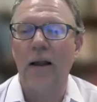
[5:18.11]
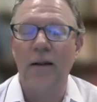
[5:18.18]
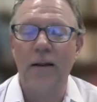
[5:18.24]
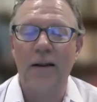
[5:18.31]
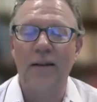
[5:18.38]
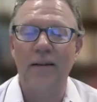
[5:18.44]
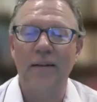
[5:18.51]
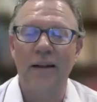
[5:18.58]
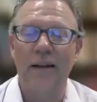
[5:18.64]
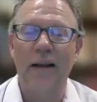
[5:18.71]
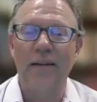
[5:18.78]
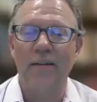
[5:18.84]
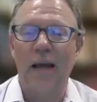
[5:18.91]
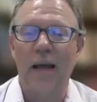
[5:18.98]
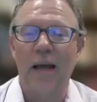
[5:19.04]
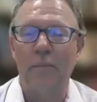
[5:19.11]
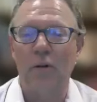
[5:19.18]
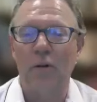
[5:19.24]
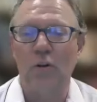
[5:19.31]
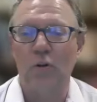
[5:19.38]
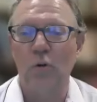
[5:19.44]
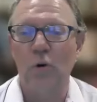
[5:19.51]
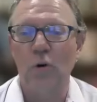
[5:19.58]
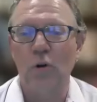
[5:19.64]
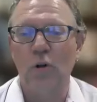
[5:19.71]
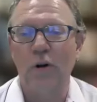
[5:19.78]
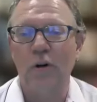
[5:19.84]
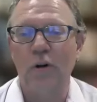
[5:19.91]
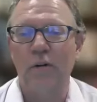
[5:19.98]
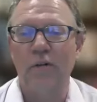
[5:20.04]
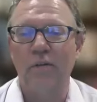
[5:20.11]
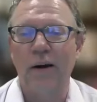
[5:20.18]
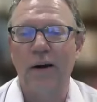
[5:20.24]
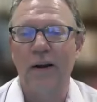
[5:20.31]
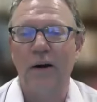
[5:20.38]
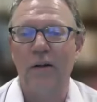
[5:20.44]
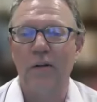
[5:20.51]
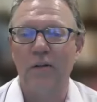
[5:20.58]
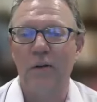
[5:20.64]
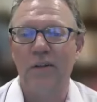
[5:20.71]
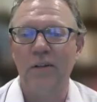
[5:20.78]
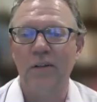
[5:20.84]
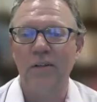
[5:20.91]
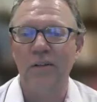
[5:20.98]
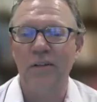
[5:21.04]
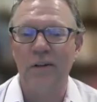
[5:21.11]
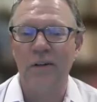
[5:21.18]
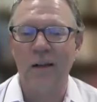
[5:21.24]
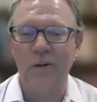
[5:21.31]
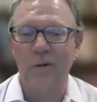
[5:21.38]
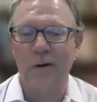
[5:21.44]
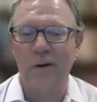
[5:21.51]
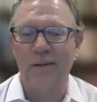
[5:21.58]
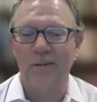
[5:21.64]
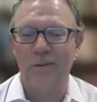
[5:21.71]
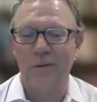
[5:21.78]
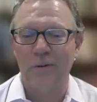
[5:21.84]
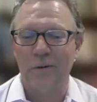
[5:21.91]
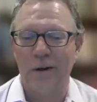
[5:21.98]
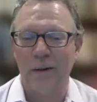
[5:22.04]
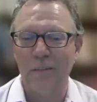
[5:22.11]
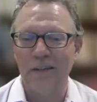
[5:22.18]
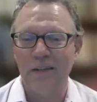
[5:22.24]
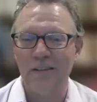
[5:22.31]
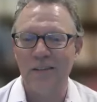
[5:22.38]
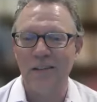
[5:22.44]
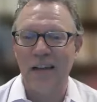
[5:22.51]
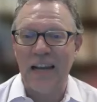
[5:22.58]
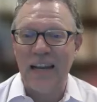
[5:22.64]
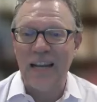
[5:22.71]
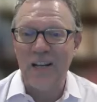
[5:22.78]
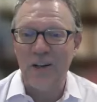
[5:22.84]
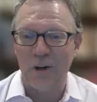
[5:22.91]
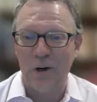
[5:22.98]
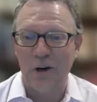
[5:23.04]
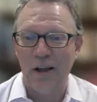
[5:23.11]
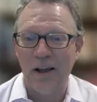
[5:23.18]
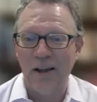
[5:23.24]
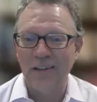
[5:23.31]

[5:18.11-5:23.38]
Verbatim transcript: And then, then I just happened to Google her and find out, but she's just an undergrad student. I mean, she's an intern.